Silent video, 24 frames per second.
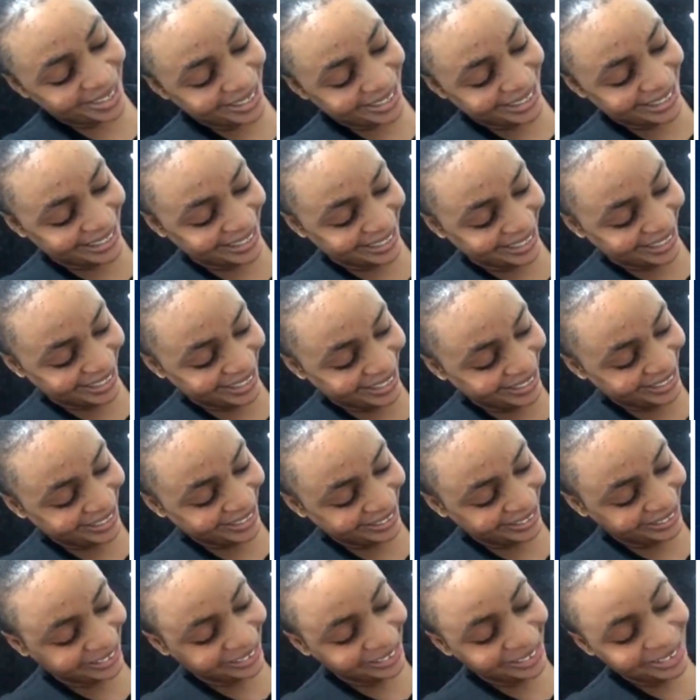I'll love it.
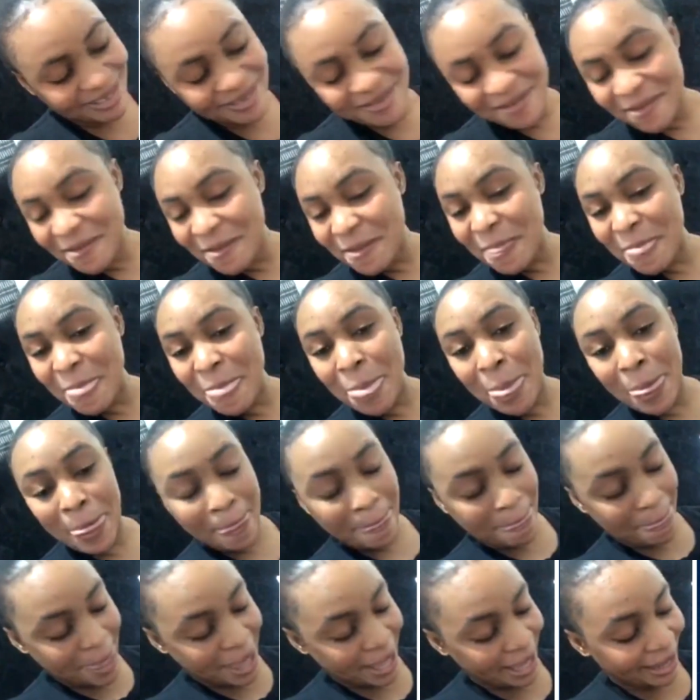I can
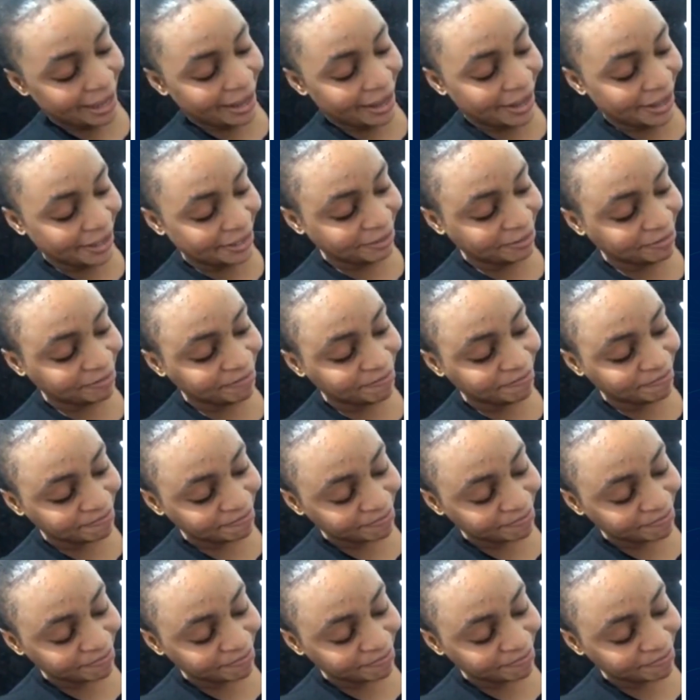imagine walking to a room and then.